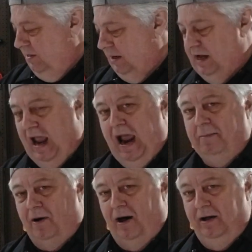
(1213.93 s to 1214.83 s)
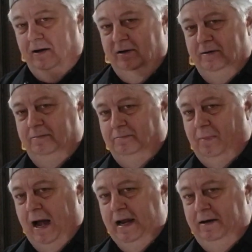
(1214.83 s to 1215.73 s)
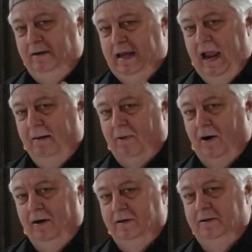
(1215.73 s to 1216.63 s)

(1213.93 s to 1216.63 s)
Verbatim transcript: the camera, my camera,